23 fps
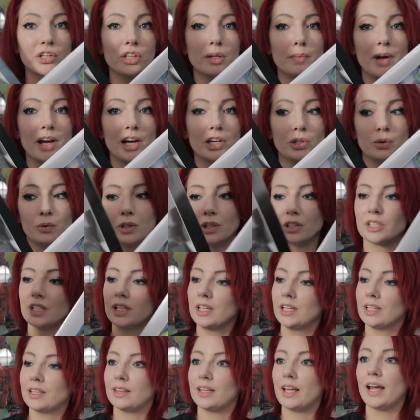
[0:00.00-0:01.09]
are the manuals.
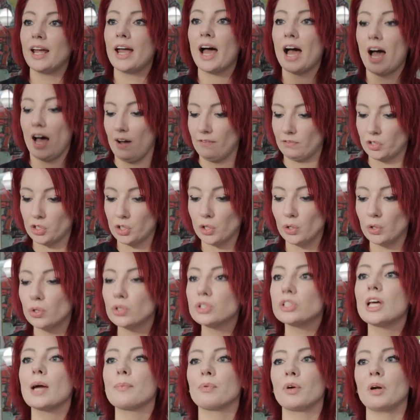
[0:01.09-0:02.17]
They have two
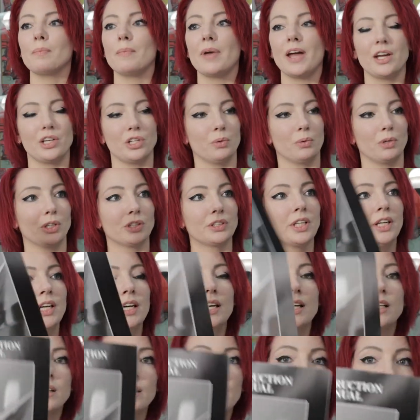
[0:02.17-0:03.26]
separate manuals.
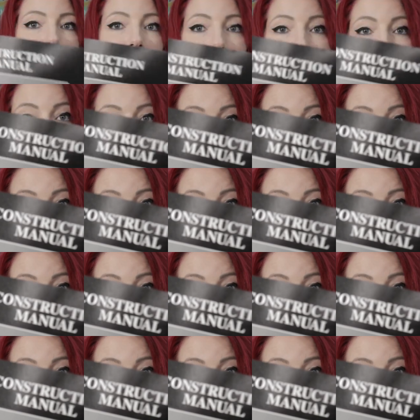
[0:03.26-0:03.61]
This is a